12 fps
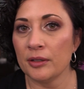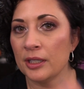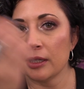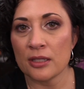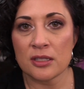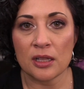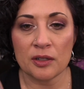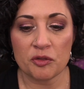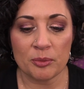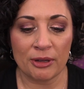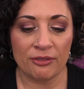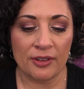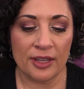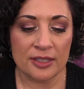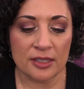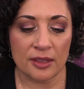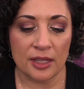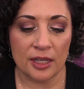get this all over my
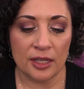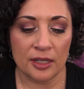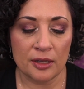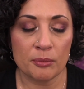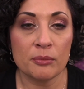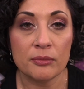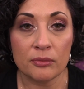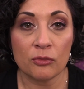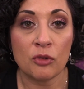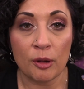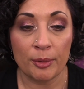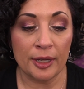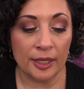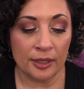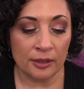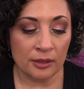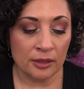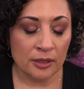face and then rub it
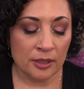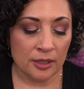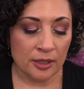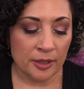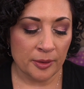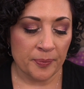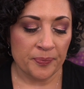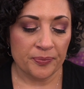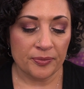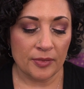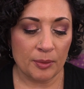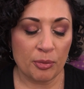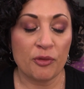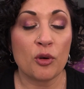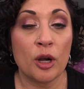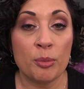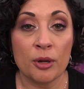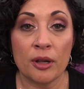in
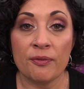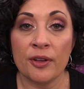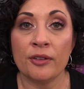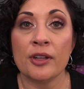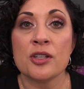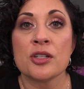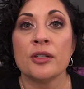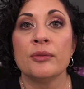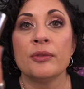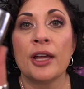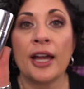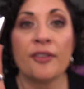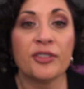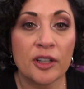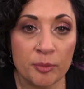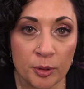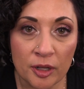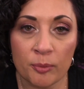before I put on foundation, after I
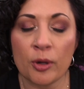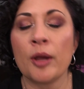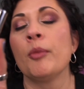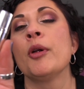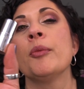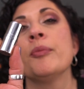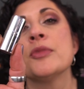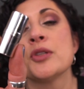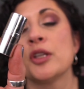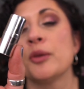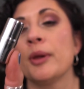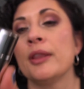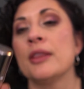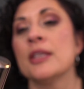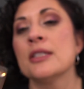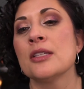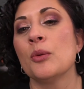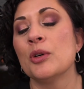put on primer. So anyway,
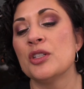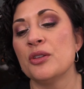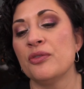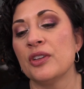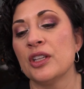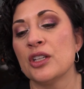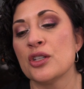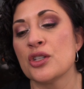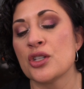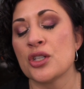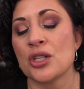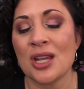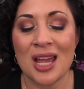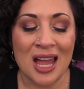this I want to finish.